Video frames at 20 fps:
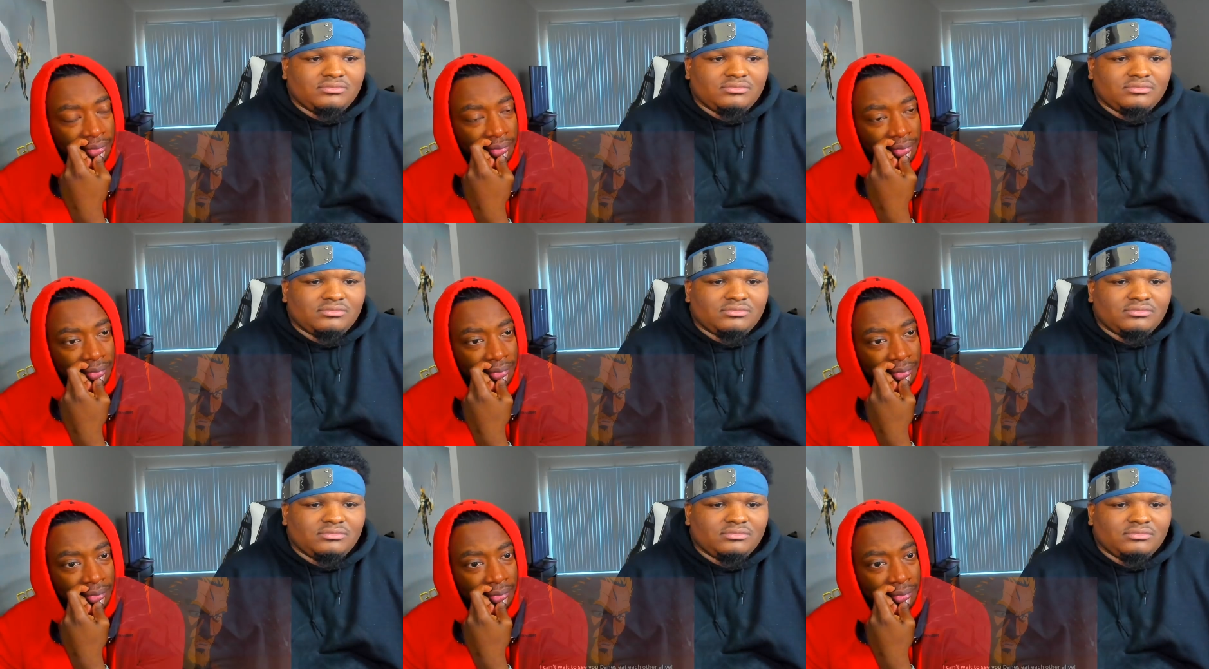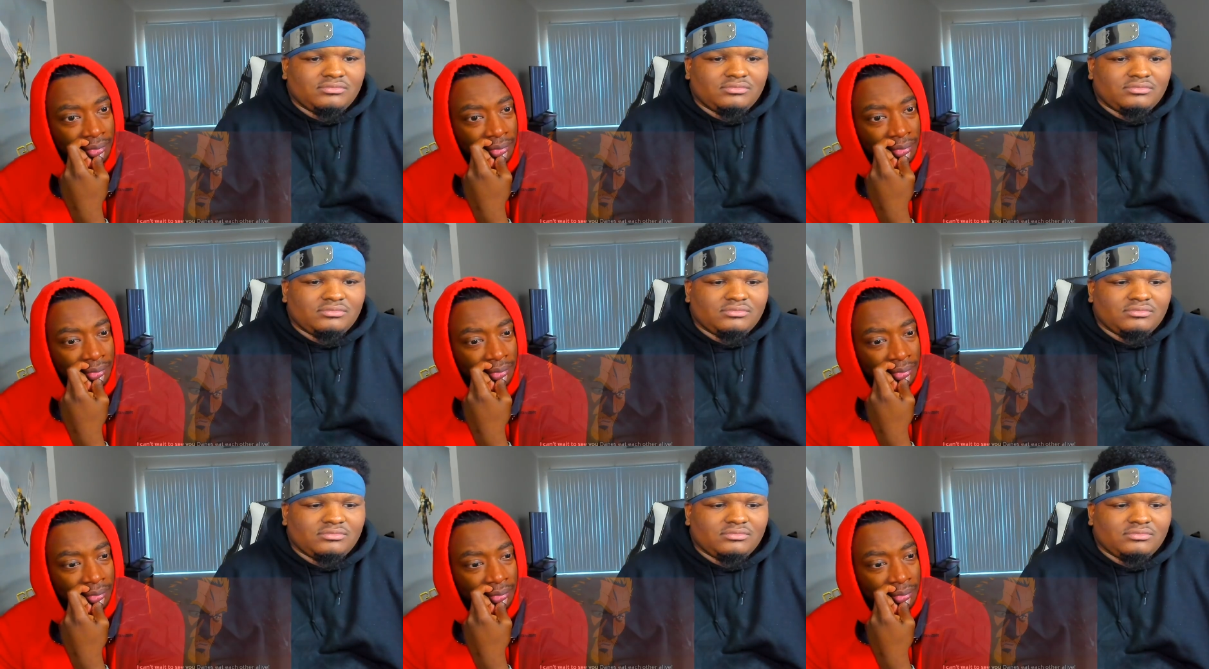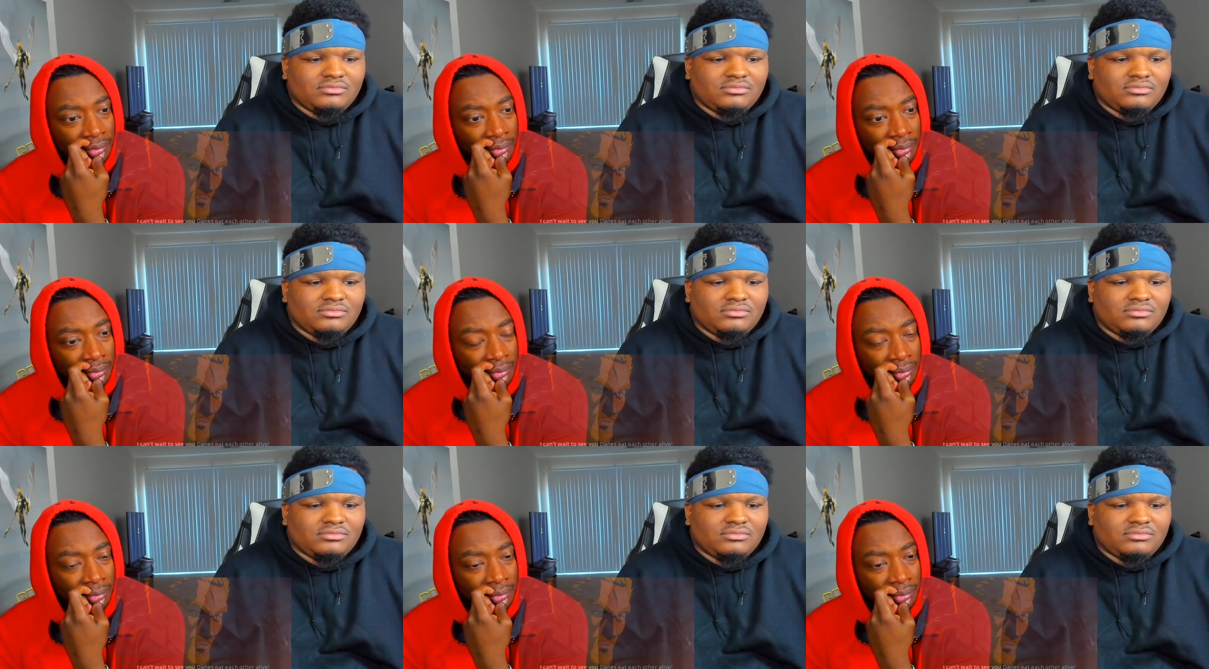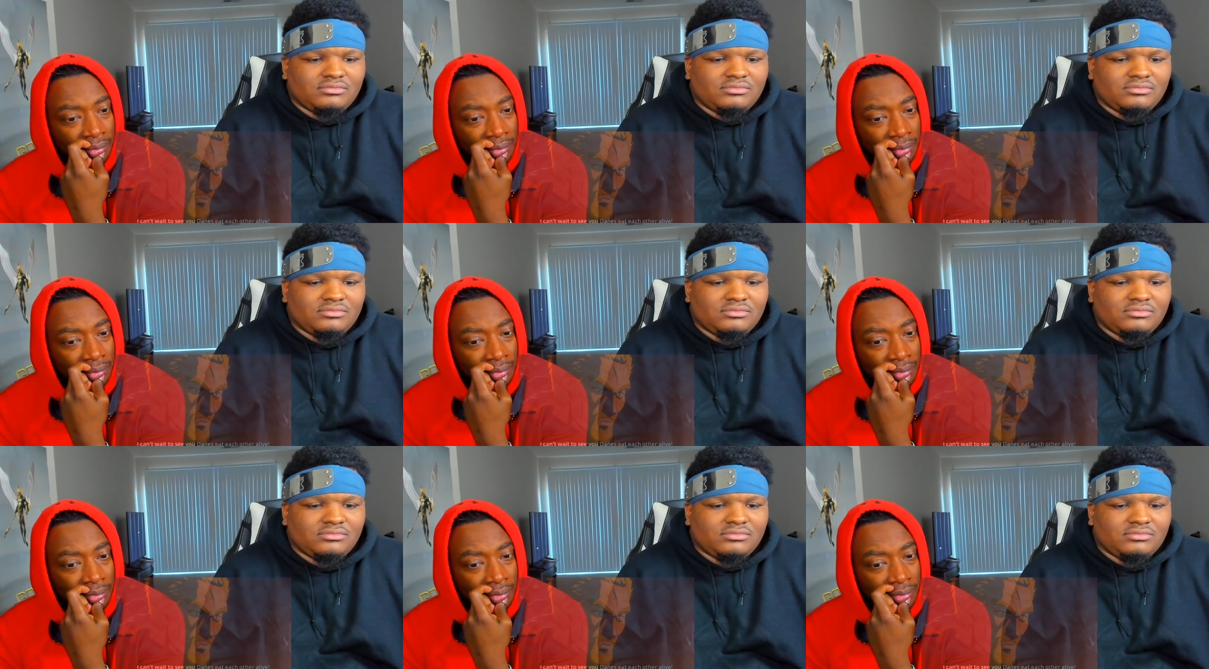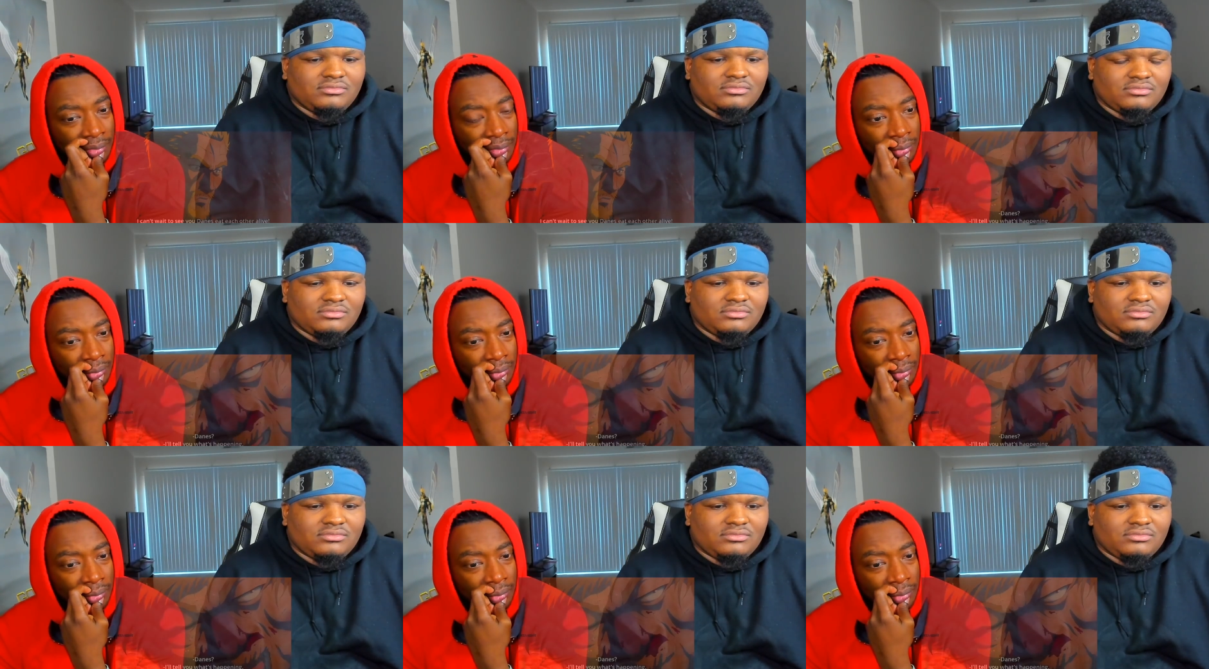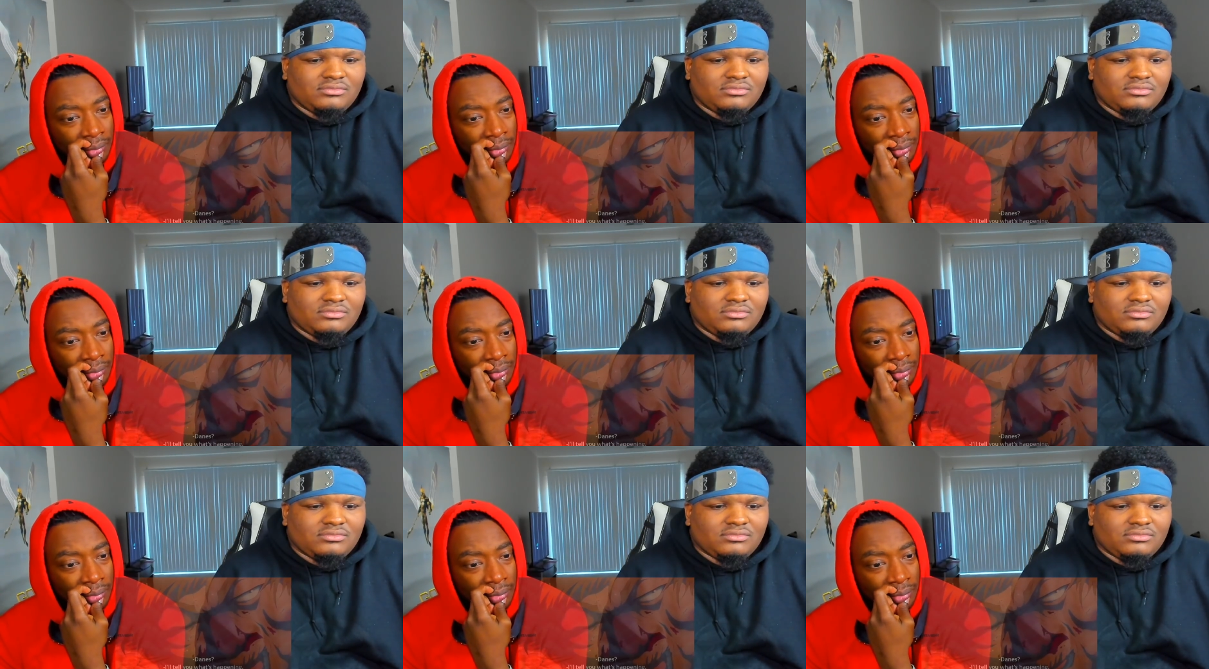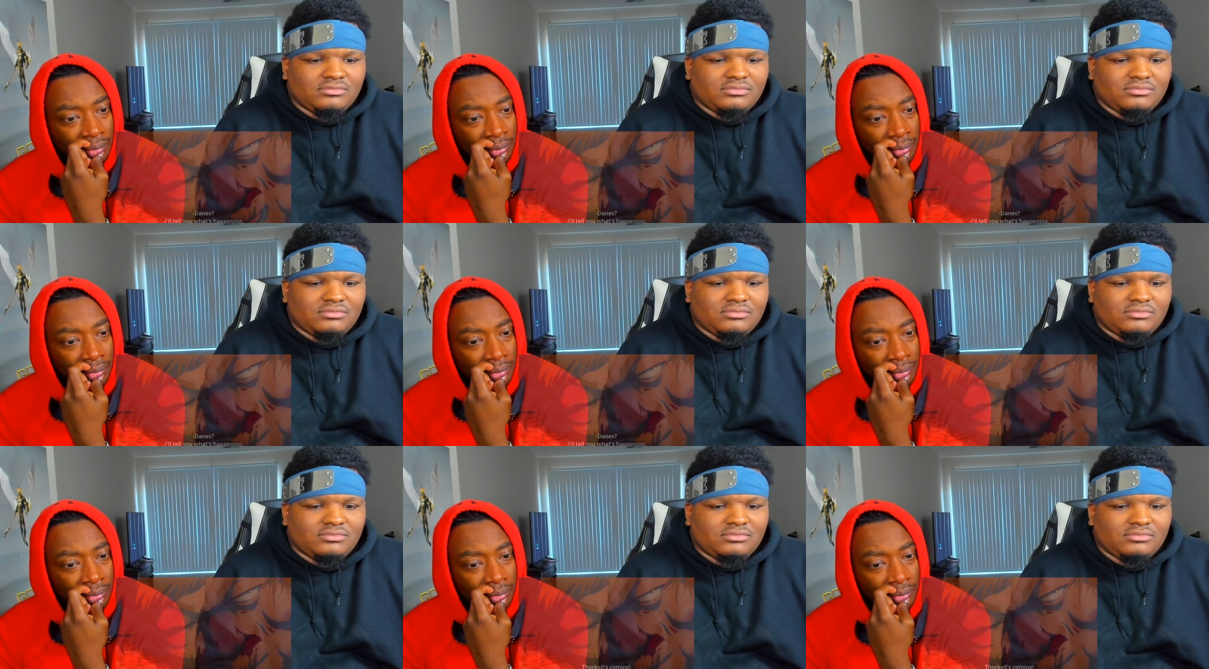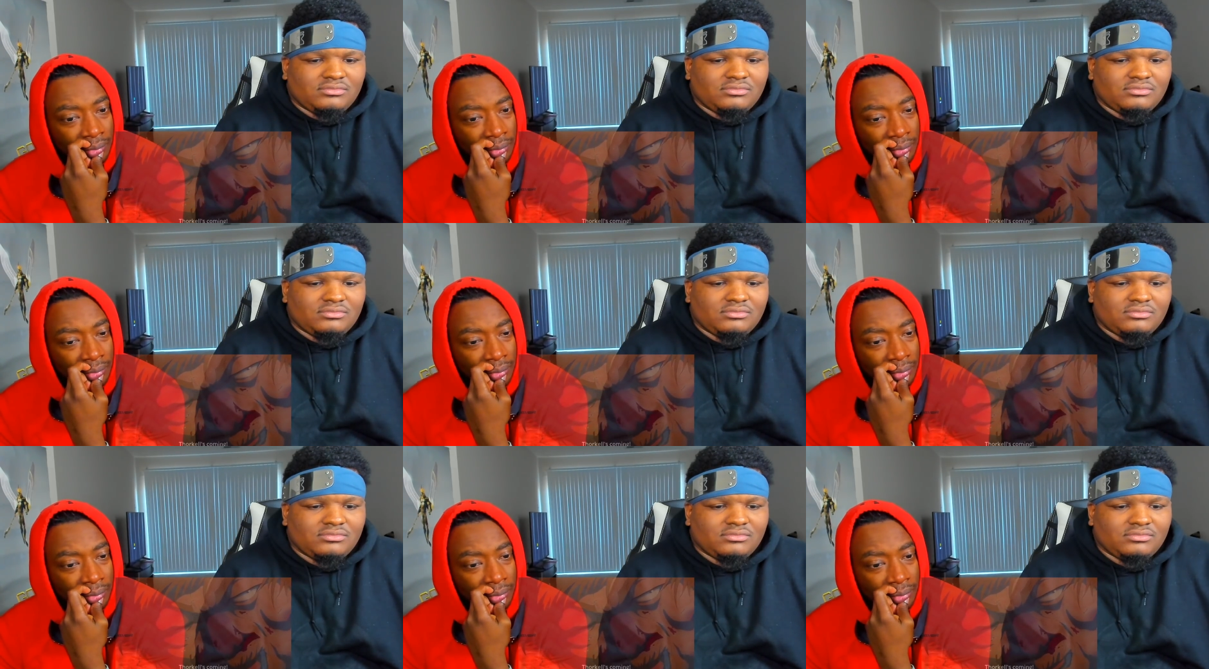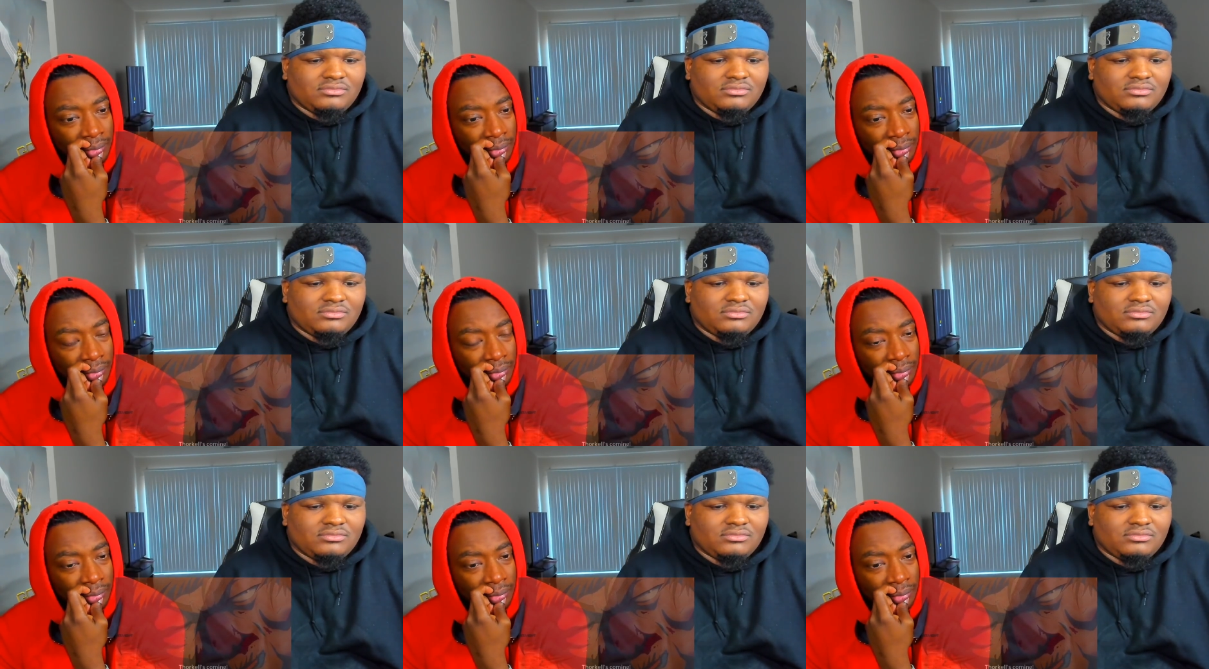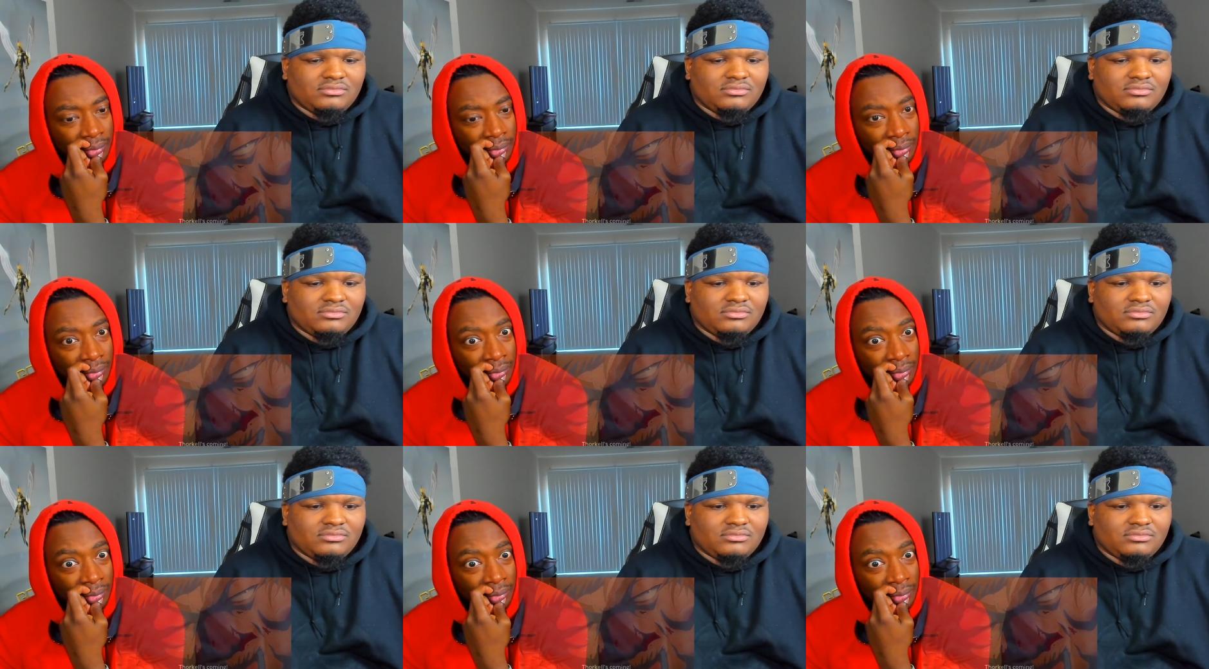(no one is talking)